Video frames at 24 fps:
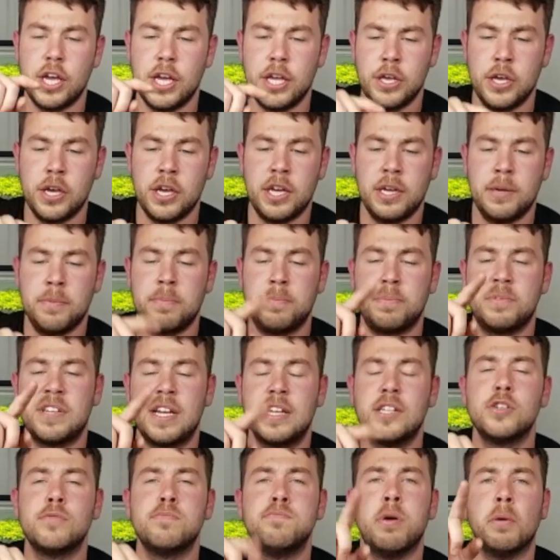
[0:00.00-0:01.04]
it
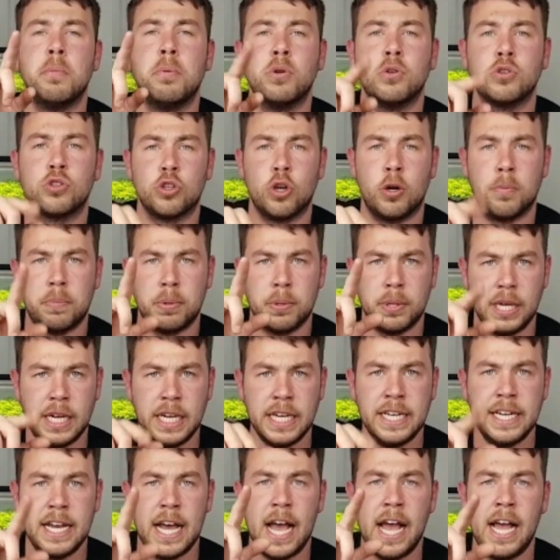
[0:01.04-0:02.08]
sends bubbles up
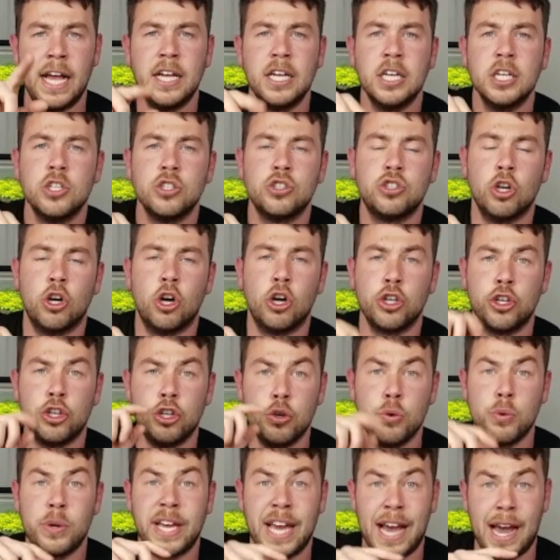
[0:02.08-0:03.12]
in there. So
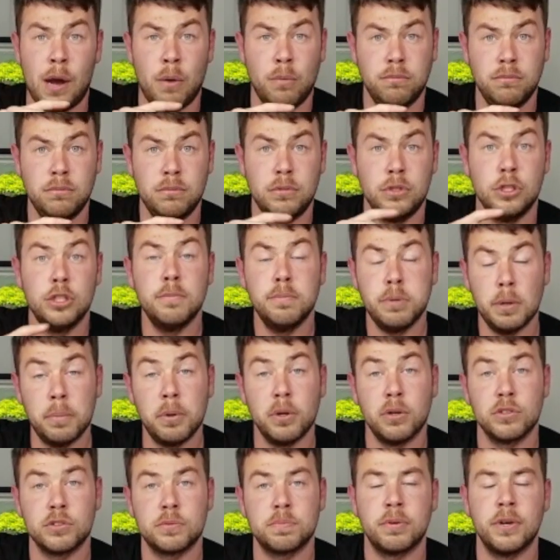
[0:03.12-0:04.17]
you count the
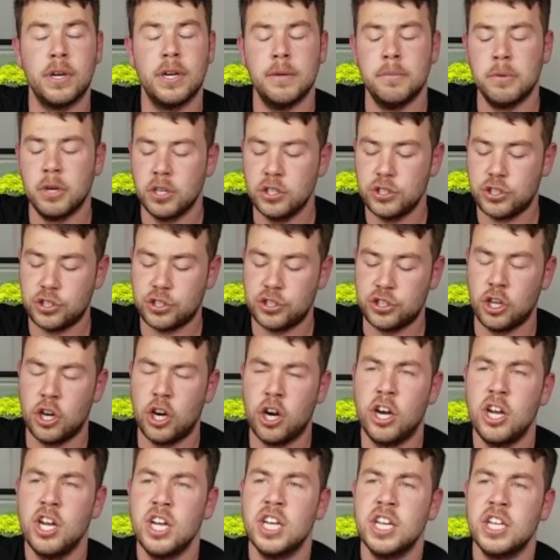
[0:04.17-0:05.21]
bubbles pretty much.
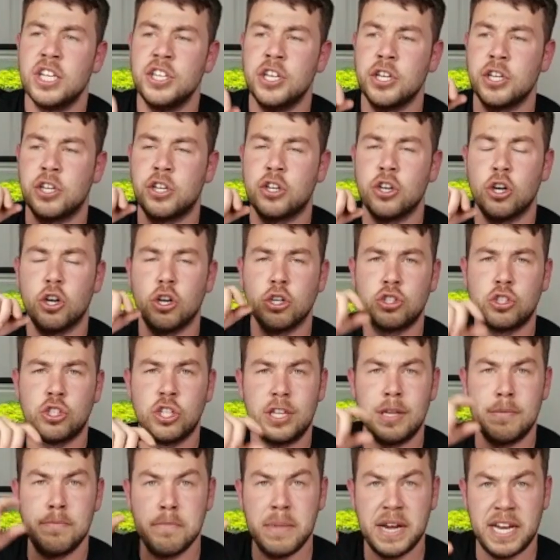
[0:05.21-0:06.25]
So you go to
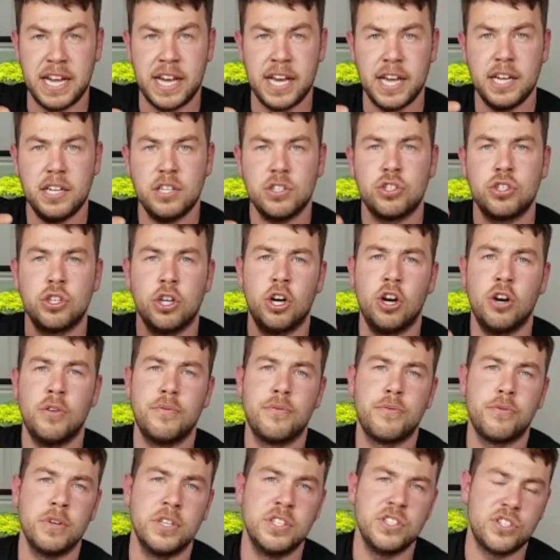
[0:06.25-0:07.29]
the minute. So
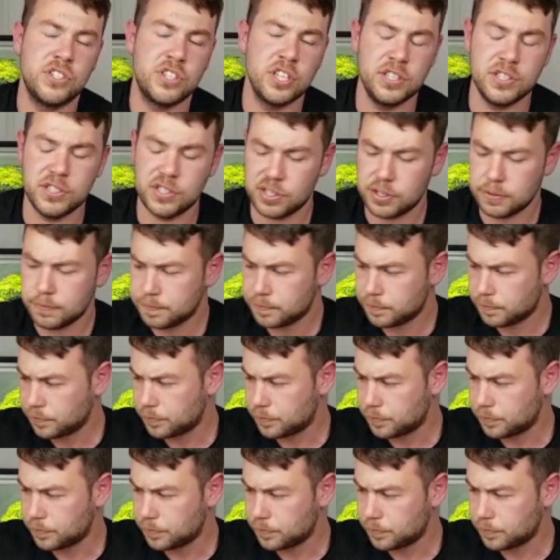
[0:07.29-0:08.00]
for instance,